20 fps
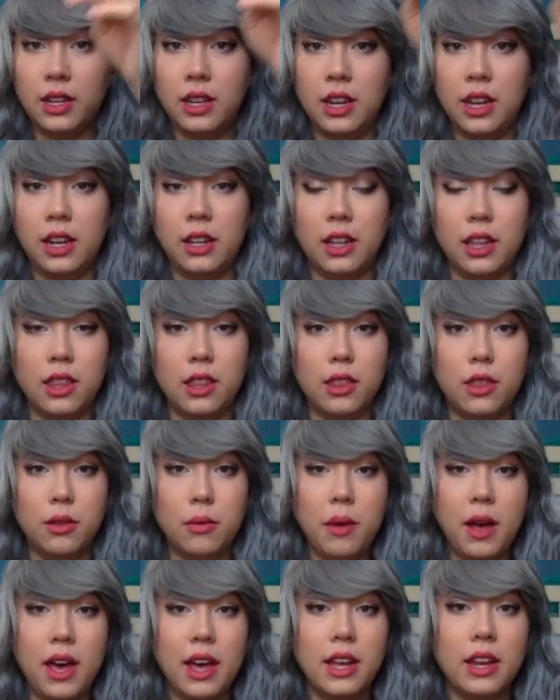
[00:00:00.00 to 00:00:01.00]
needle and
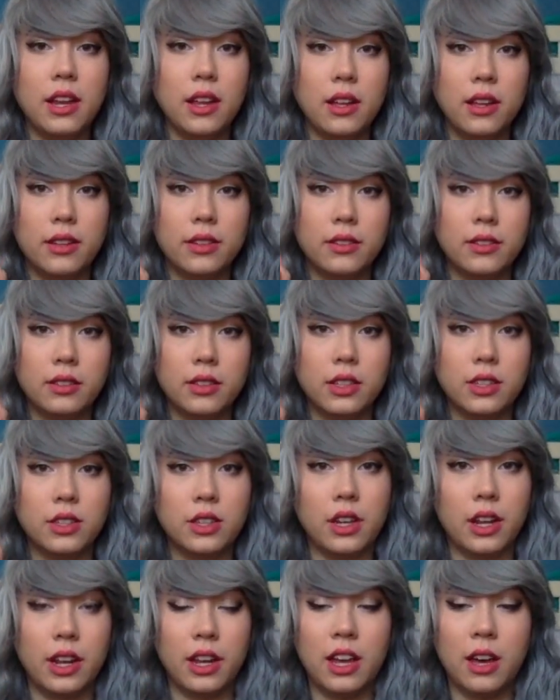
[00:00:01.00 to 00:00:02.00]
thread is
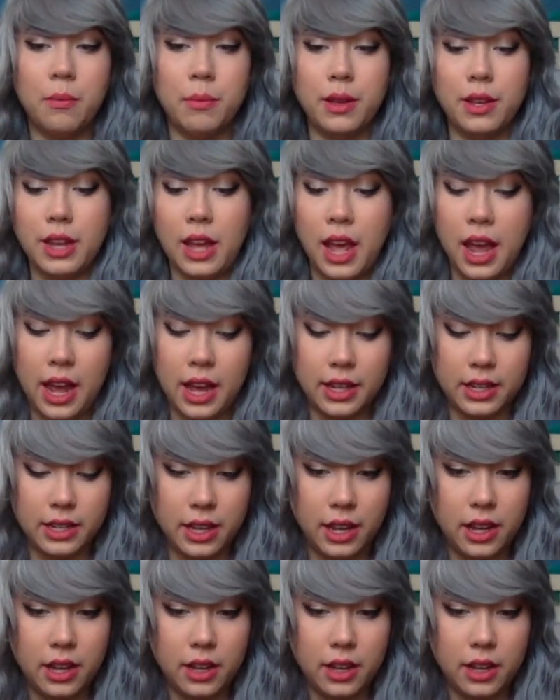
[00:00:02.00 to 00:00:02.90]
gonna come into hand.